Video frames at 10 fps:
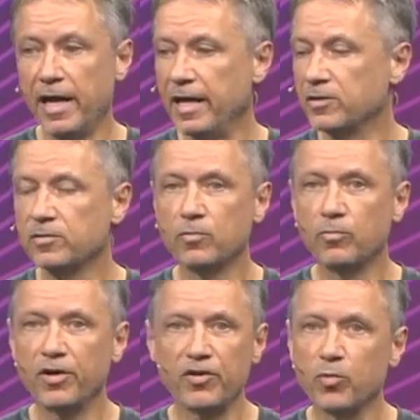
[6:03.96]
And
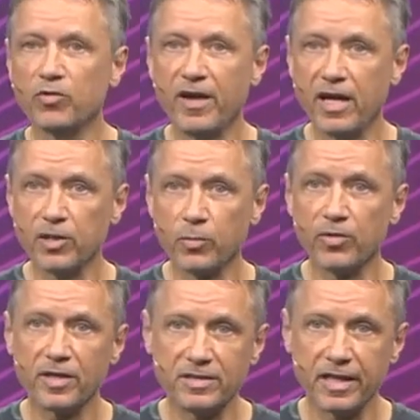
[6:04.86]
what is more
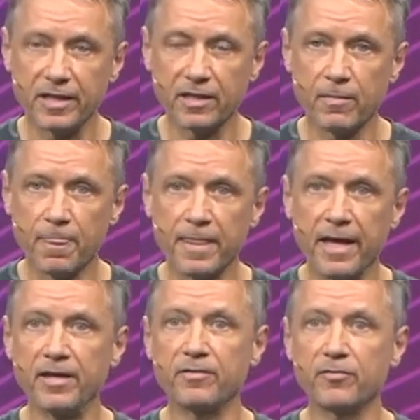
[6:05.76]
valuable than data
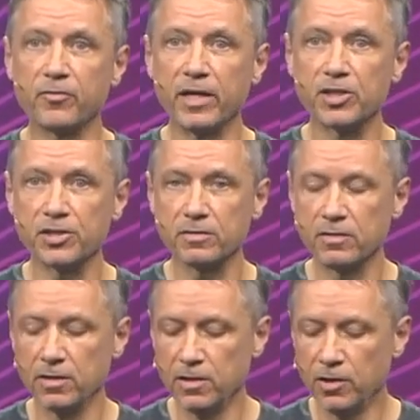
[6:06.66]
and information?
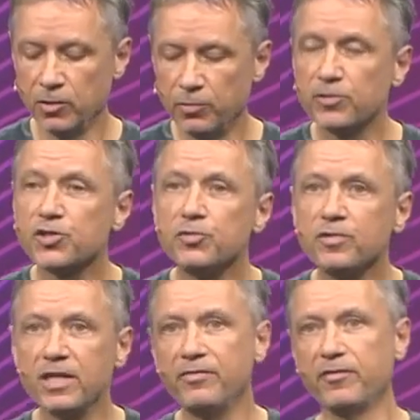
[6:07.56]
We'll
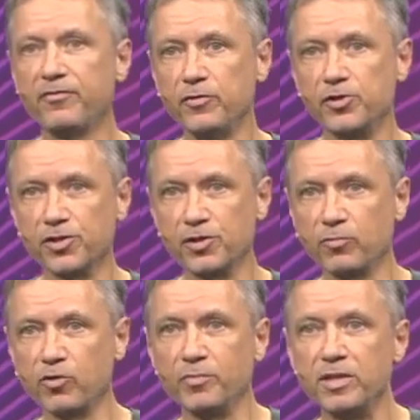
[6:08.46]
soon live in a
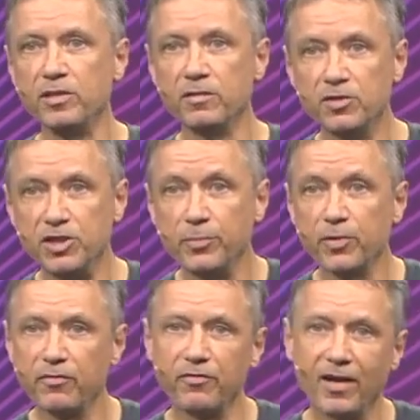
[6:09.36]
future where it will be cheaper to